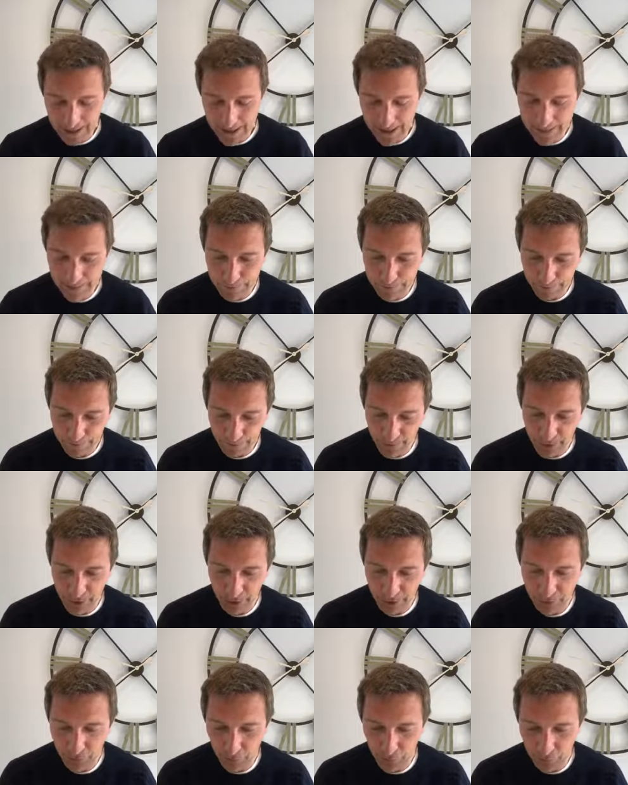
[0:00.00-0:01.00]

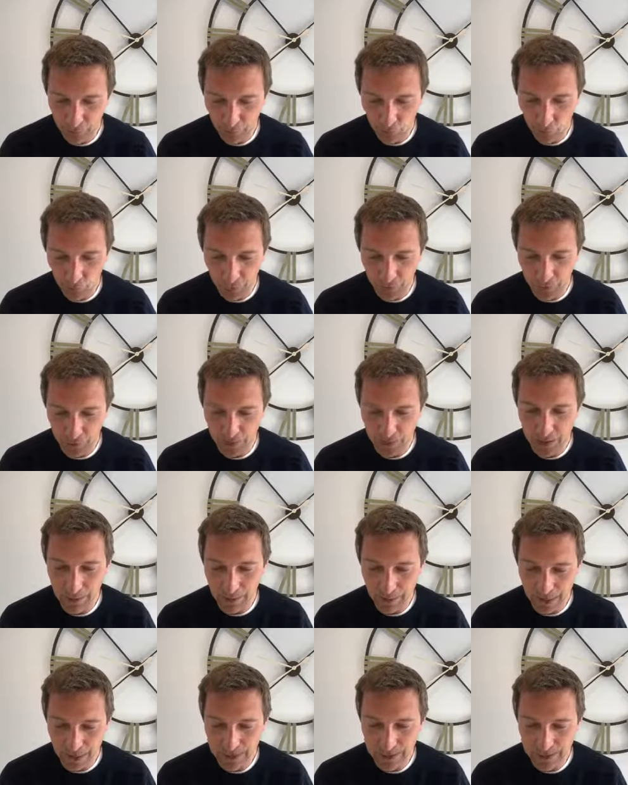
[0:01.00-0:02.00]
of all the
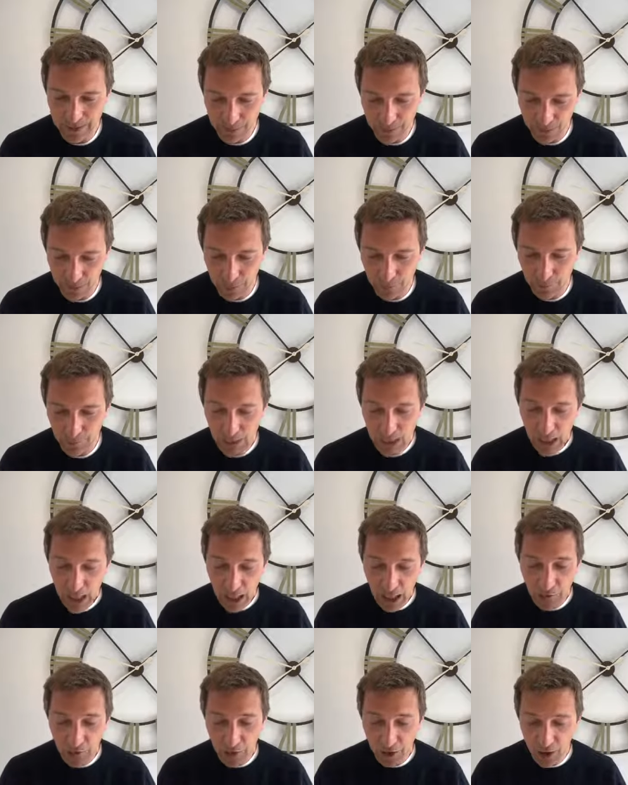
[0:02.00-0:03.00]
impending doom.
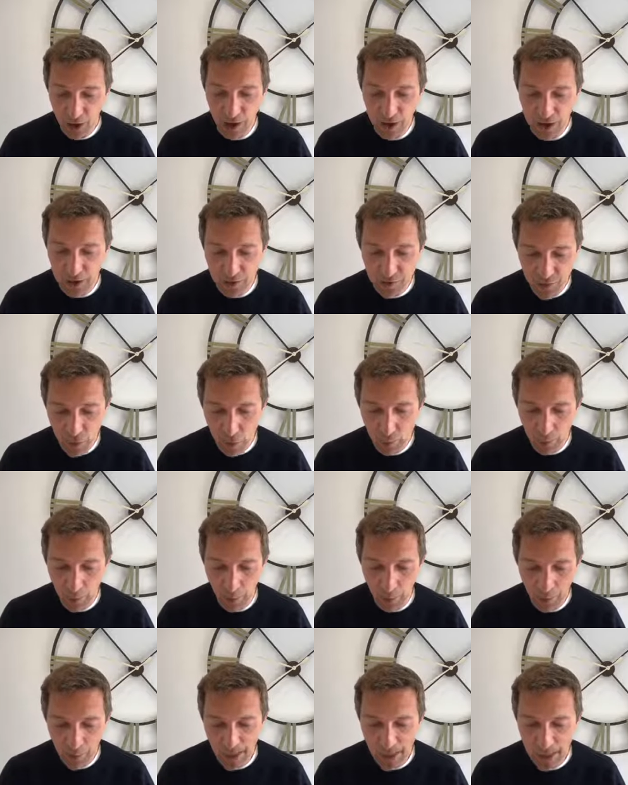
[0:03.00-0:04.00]
The Guardian. So
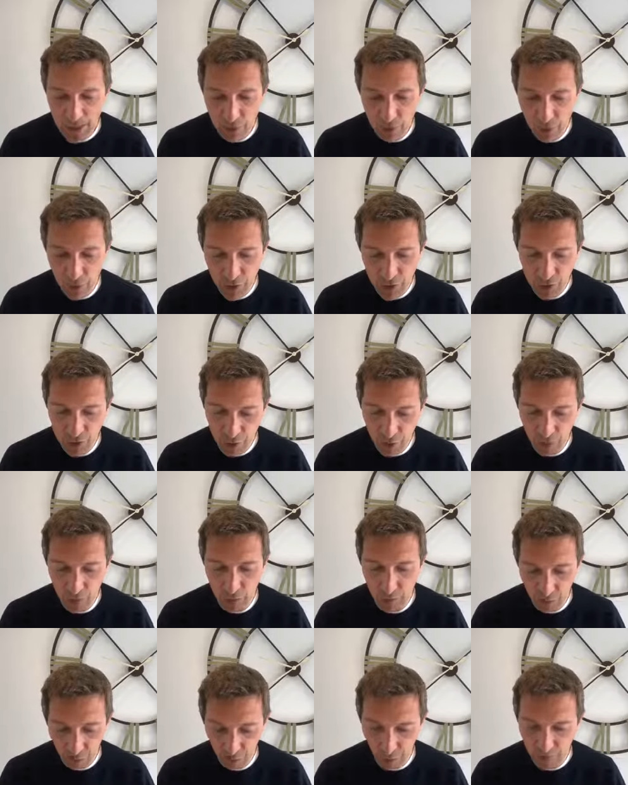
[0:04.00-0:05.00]
Pompeii ruins show
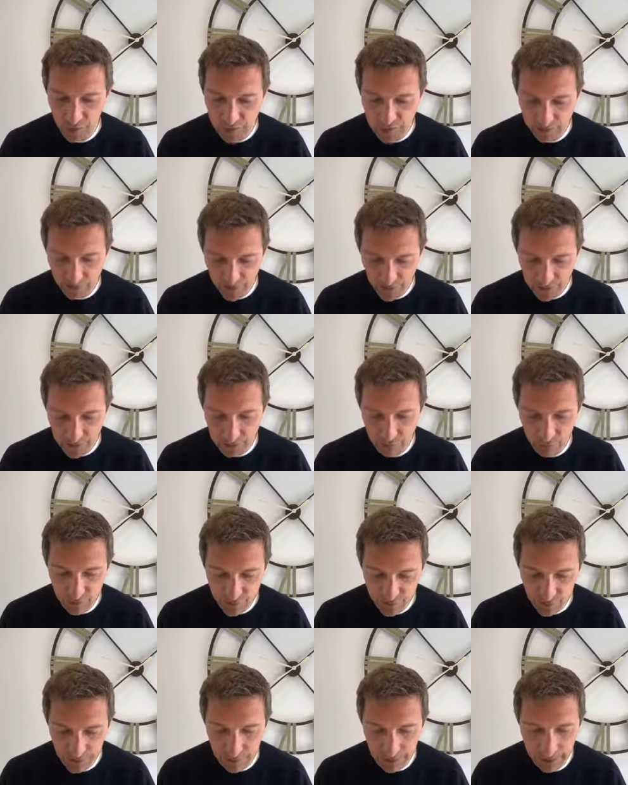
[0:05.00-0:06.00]
that the Romans invented
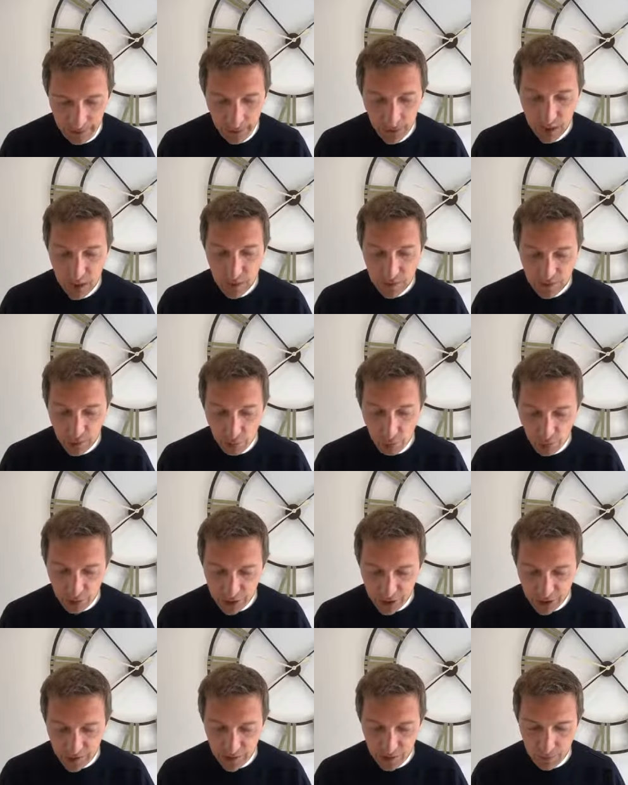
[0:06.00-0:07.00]
recycling. So
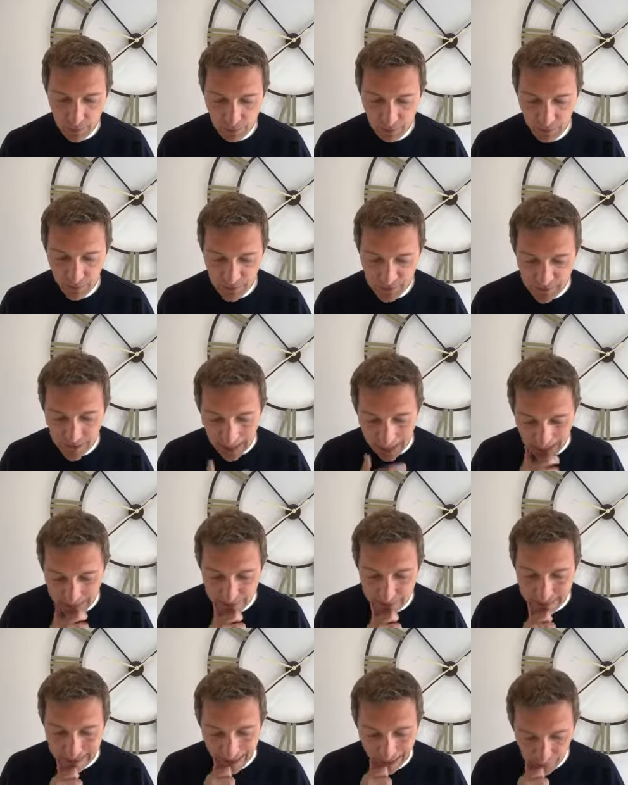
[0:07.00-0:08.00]
Professor
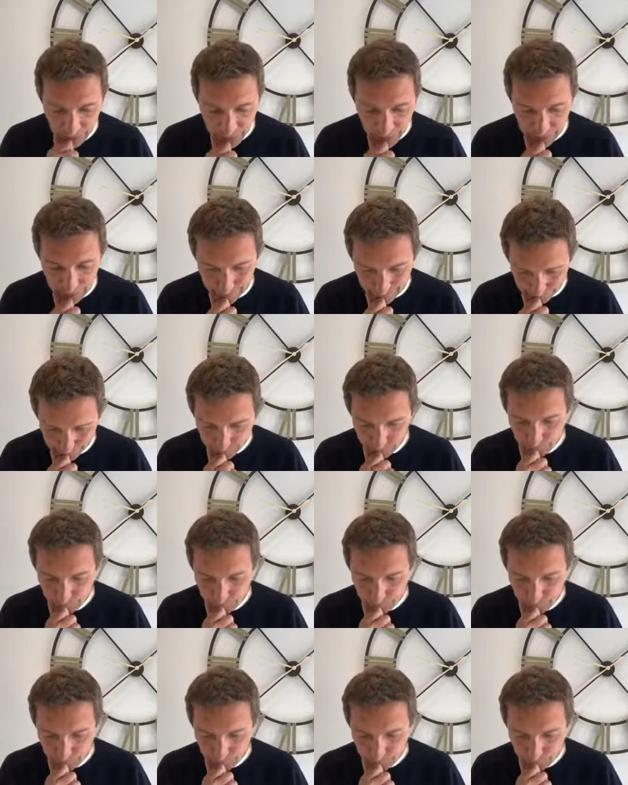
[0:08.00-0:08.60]
Alison Emerson